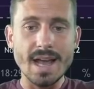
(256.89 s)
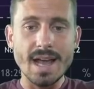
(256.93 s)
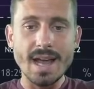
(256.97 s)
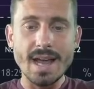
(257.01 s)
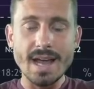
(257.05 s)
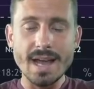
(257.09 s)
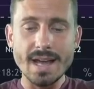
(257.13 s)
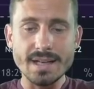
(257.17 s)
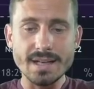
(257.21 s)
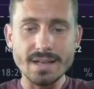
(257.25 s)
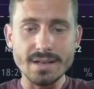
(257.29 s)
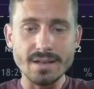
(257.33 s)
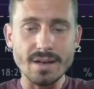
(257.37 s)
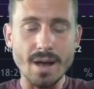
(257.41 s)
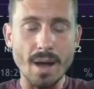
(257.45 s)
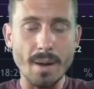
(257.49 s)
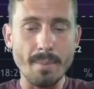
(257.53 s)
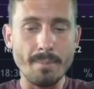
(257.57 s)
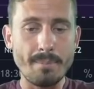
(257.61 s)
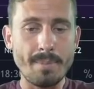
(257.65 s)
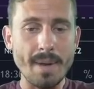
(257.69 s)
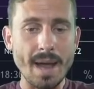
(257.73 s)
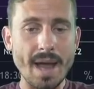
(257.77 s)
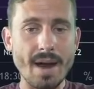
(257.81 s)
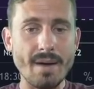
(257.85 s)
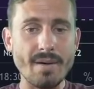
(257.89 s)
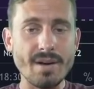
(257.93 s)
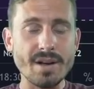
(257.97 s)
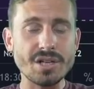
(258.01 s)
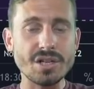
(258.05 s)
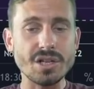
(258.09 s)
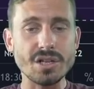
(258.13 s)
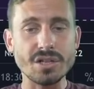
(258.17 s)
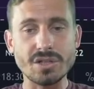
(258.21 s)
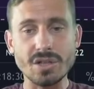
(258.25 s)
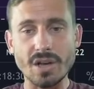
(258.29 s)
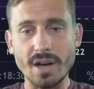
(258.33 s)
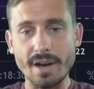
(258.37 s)
hidden
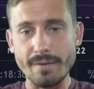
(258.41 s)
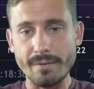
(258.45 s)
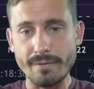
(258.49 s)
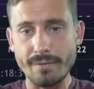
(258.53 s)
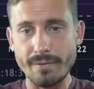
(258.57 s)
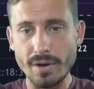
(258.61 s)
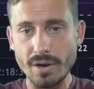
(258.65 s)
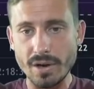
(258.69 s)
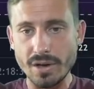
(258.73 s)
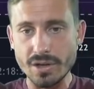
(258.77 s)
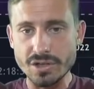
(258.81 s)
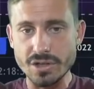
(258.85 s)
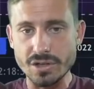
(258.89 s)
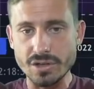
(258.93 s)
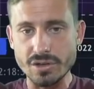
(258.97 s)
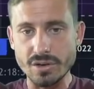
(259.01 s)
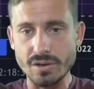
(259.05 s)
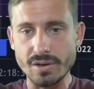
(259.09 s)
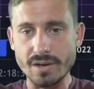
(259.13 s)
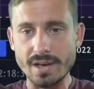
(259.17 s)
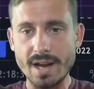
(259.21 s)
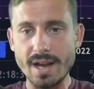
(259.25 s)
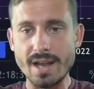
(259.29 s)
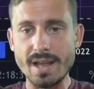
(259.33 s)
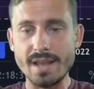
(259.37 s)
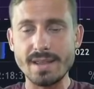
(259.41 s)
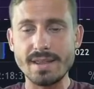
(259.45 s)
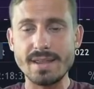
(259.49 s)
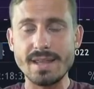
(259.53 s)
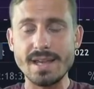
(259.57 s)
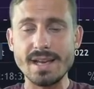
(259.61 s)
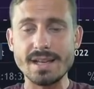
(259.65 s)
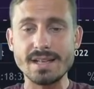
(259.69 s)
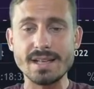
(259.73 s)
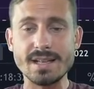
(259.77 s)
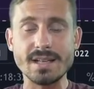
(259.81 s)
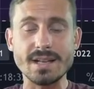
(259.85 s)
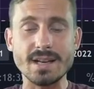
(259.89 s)
bearish divergence okay
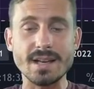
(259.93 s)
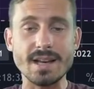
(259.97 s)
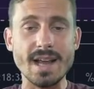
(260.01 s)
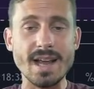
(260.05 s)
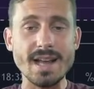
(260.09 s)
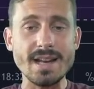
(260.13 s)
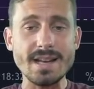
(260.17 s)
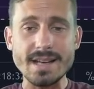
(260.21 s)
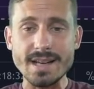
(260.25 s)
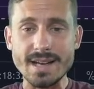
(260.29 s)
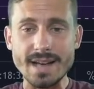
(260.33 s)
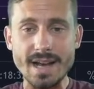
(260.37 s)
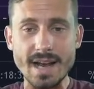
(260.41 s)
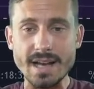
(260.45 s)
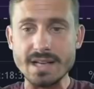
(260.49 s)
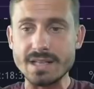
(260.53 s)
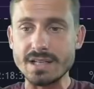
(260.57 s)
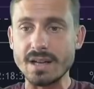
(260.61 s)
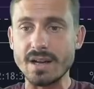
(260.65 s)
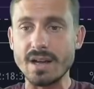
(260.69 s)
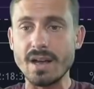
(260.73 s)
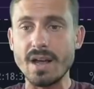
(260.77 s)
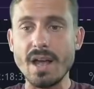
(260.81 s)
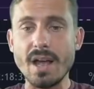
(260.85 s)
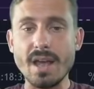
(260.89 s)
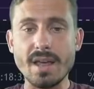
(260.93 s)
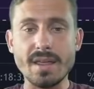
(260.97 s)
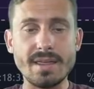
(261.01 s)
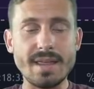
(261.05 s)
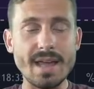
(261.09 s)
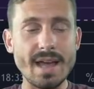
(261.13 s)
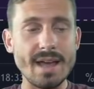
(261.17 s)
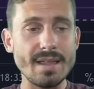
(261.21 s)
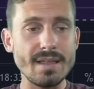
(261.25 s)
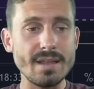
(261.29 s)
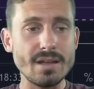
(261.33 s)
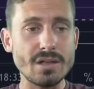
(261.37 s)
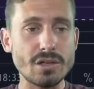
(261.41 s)
this is an indicator
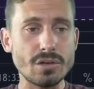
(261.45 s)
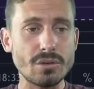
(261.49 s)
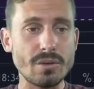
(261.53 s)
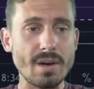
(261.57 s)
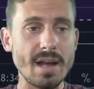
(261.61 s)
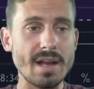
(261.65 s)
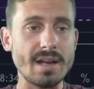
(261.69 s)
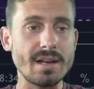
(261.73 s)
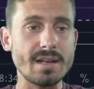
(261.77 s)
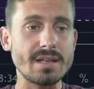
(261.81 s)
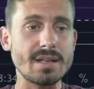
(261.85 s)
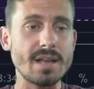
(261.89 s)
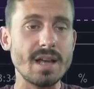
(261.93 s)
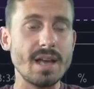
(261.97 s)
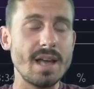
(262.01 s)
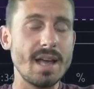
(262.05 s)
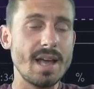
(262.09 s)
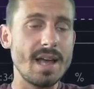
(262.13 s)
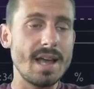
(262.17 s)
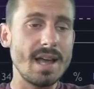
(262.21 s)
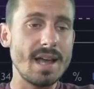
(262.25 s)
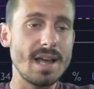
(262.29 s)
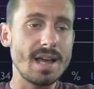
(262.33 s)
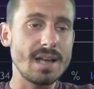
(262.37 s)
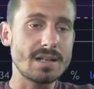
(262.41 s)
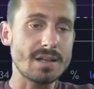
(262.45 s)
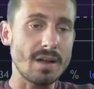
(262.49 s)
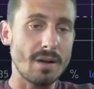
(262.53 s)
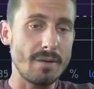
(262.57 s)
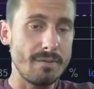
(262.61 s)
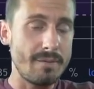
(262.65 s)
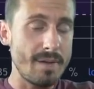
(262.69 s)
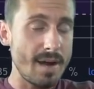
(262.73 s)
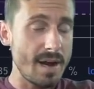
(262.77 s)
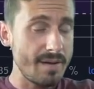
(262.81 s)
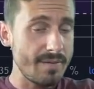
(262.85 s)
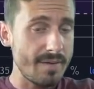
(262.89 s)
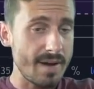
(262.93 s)
that the trend is
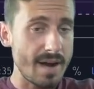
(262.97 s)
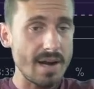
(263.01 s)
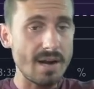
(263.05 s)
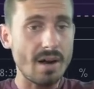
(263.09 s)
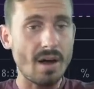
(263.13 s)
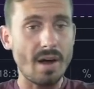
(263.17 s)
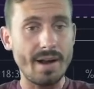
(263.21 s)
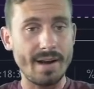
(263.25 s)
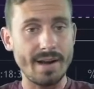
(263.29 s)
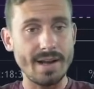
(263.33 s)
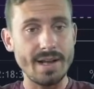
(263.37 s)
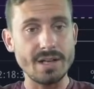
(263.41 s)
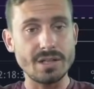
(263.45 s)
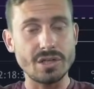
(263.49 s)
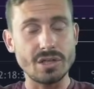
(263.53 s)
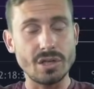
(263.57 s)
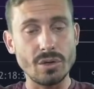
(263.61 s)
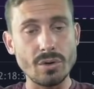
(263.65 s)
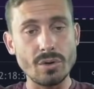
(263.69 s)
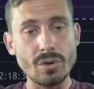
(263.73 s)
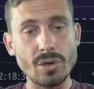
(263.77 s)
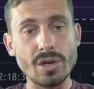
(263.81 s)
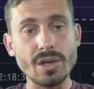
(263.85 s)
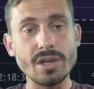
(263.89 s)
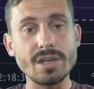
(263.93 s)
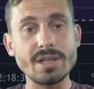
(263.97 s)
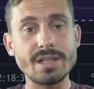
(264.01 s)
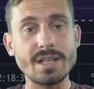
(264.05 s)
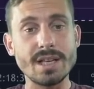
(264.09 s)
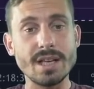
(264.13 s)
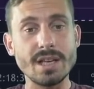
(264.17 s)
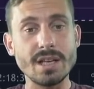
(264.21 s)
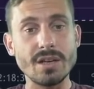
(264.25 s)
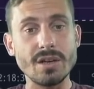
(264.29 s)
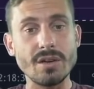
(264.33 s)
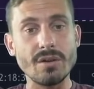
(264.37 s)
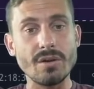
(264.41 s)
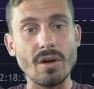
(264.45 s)
very very likely to
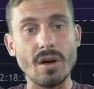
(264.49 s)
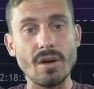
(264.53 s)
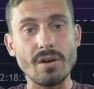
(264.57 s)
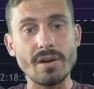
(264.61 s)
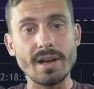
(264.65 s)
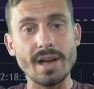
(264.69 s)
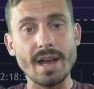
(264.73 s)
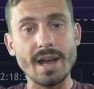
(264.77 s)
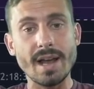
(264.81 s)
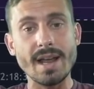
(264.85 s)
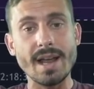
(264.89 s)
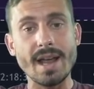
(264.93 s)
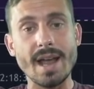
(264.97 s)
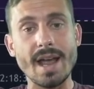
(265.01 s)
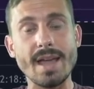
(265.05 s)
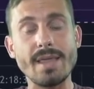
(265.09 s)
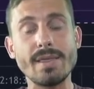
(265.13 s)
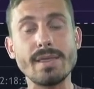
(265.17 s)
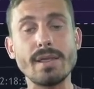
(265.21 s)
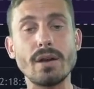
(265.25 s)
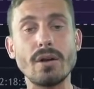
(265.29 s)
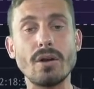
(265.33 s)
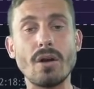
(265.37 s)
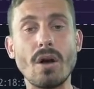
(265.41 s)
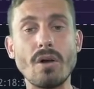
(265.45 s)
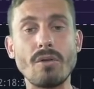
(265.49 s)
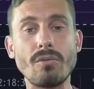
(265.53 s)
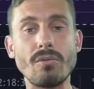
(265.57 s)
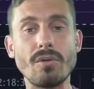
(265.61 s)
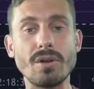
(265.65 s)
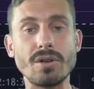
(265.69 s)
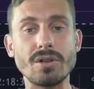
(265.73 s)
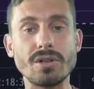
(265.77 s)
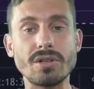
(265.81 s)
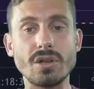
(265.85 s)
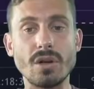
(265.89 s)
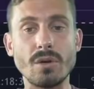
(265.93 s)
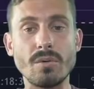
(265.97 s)
continue okay in the long
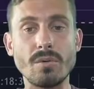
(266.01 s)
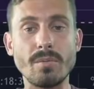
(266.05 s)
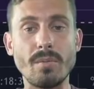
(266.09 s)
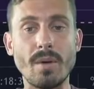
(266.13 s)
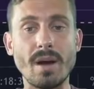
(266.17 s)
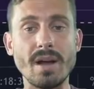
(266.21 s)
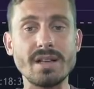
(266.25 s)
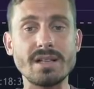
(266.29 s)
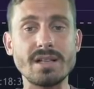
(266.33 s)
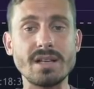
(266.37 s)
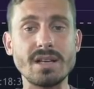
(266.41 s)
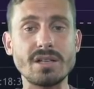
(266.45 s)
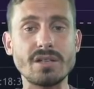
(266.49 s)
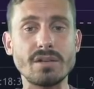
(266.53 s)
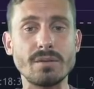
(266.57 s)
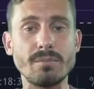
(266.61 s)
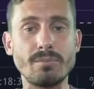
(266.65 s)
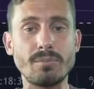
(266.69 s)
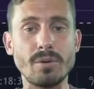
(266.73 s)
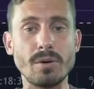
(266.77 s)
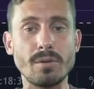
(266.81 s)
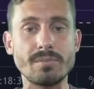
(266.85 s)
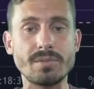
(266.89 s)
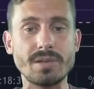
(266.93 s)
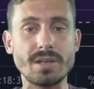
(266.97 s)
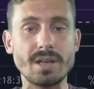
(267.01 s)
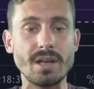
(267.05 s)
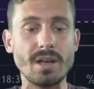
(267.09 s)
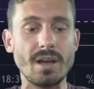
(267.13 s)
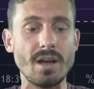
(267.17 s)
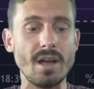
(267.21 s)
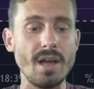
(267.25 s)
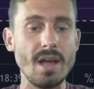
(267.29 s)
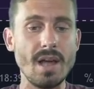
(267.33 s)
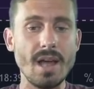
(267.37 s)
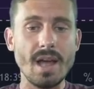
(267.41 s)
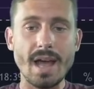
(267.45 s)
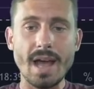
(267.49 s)
run so we might see some pumps
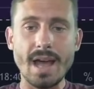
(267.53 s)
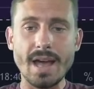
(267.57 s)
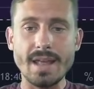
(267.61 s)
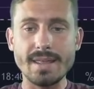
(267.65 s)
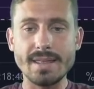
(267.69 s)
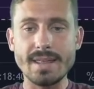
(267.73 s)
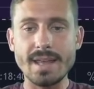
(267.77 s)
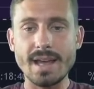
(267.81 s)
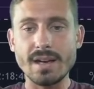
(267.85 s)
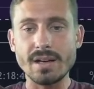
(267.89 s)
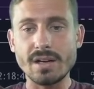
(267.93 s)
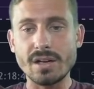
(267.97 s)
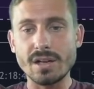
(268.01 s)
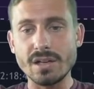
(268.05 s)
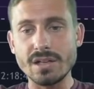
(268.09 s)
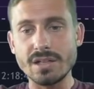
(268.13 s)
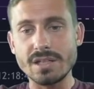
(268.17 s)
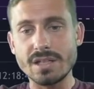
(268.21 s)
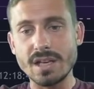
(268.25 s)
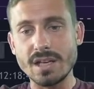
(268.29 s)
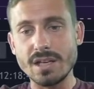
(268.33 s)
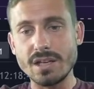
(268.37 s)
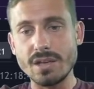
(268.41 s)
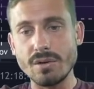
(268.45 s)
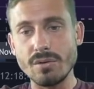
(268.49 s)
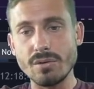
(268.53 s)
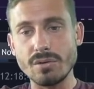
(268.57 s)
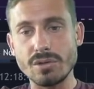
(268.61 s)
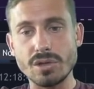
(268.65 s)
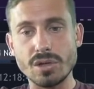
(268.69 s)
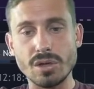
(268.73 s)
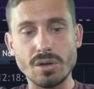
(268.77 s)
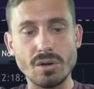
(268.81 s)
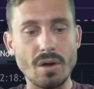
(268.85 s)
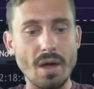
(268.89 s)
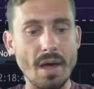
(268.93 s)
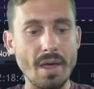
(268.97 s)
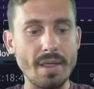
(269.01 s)
here and then continue
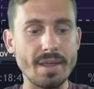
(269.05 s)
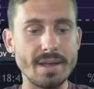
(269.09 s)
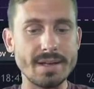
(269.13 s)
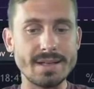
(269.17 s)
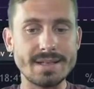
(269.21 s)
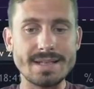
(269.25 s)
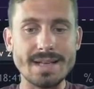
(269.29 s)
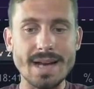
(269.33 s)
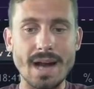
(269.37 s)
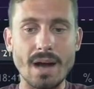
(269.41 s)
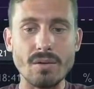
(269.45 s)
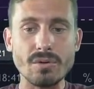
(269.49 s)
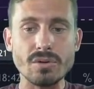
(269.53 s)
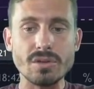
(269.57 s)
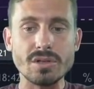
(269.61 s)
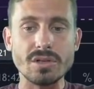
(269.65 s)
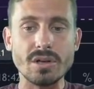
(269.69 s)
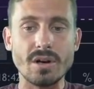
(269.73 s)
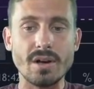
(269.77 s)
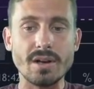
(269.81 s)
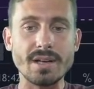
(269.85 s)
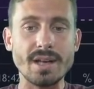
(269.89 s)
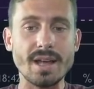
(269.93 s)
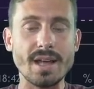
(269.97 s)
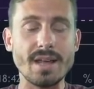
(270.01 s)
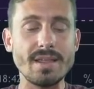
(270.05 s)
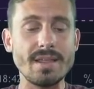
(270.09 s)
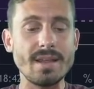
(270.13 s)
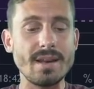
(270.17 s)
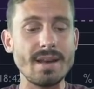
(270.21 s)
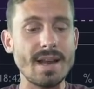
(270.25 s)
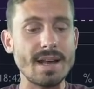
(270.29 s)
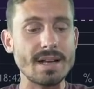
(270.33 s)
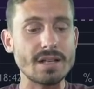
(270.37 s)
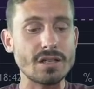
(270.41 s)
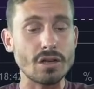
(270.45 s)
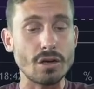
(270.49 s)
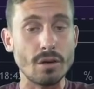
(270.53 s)
to the downside in the
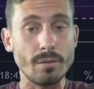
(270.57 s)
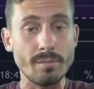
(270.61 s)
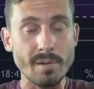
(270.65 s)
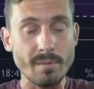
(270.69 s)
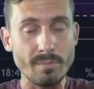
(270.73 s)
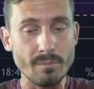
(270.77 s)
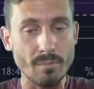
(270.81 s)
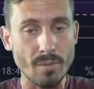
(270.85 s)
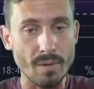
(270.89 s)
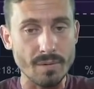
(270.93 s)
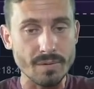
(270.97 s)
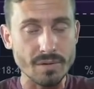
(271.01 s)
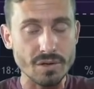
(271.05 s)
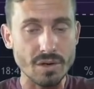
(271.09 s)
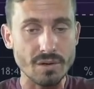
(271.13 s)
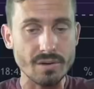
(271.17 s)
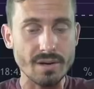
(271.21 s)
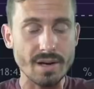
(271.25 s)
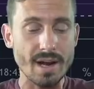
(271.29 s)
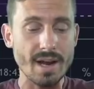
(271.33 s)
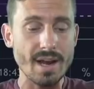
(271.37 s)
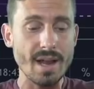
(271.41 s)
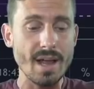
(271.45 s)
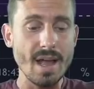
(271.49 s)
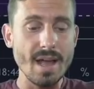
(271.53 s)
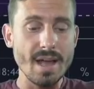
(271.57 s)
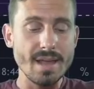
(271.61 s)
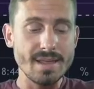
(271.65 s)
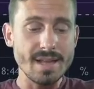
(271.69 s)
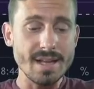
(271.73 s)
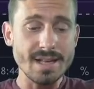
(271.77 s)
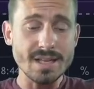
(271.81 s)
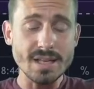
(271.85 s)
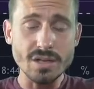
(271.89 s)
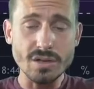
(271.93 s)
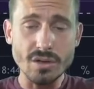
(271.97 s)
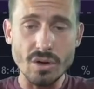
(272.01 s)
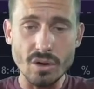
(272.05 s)
next coming months okay
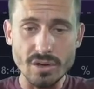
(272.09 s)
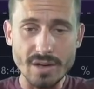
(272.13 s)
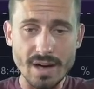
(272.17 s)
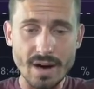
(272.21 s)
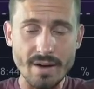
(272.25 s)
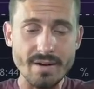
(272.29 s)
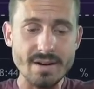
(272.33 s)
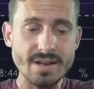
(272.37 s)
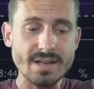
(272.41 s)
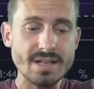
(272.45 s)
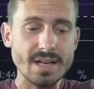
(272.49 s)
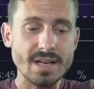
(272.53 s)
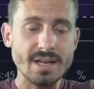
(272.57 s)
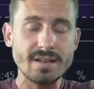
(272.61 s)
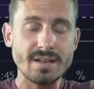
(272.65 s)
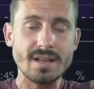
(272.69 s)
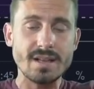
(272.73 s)
this is not guaranteed